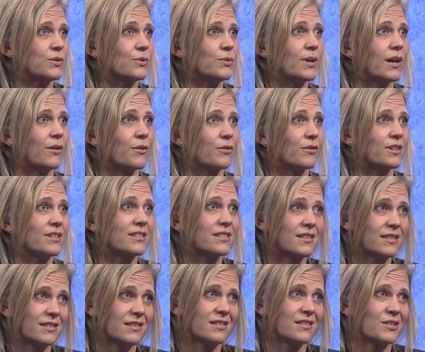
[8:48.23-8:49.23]
to elderly
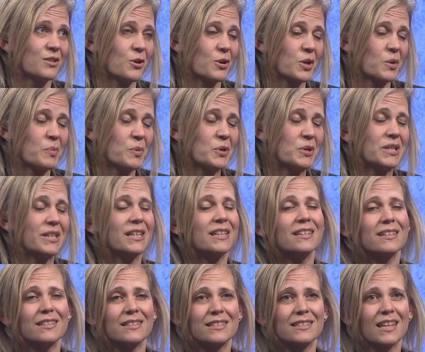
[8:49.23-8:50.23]
citizens in our community
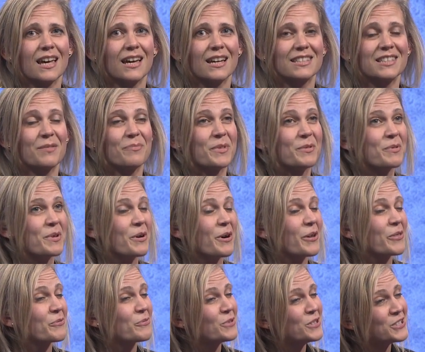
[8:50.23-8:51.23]
is something we
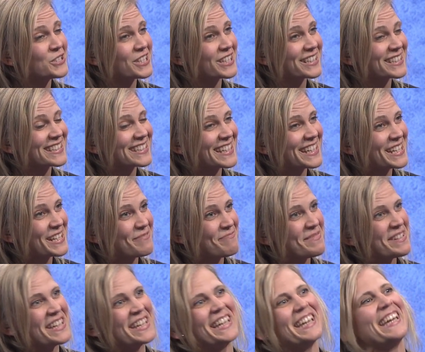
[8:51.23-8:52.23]
call the woodchuck scam.
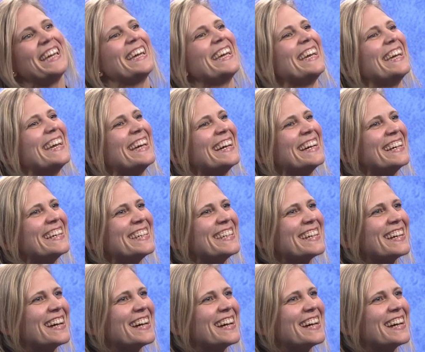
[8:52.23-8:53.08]
And